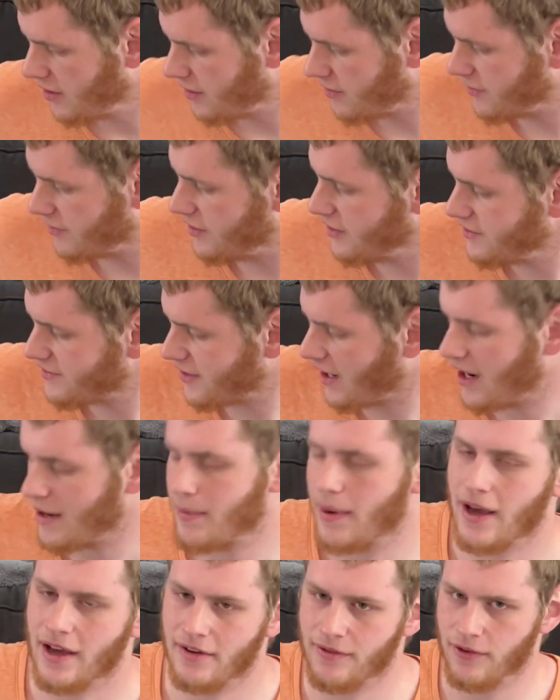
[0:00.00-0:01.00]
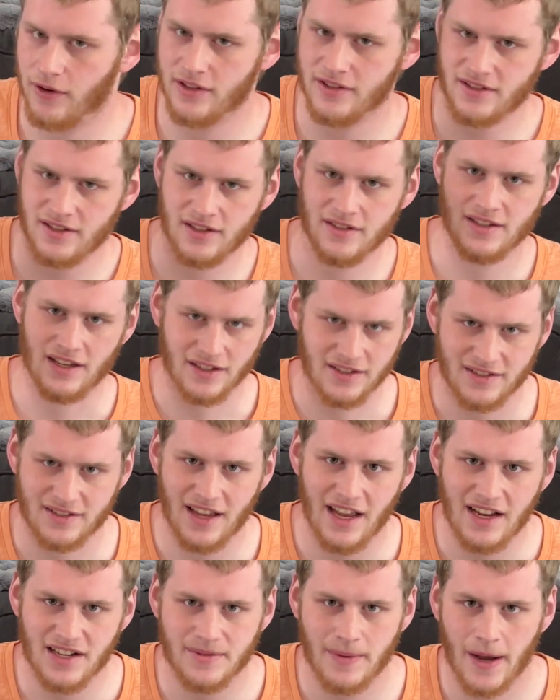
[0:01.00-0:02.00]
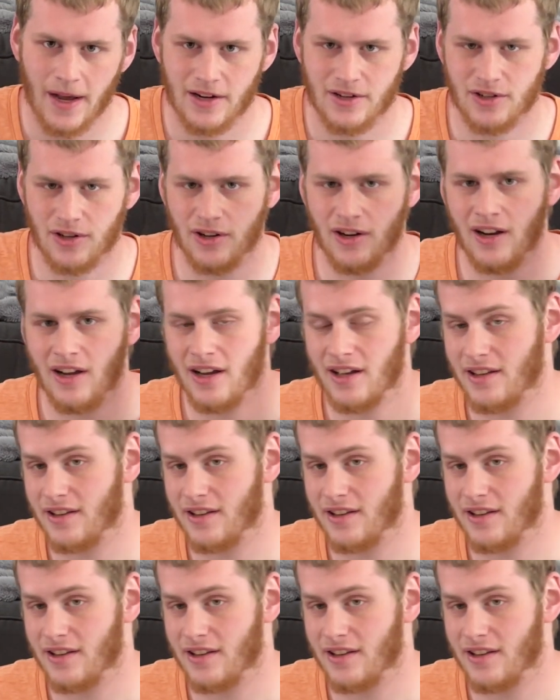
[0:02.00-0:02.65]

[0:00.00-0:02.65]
This iPad, for instance, has Stage Manager.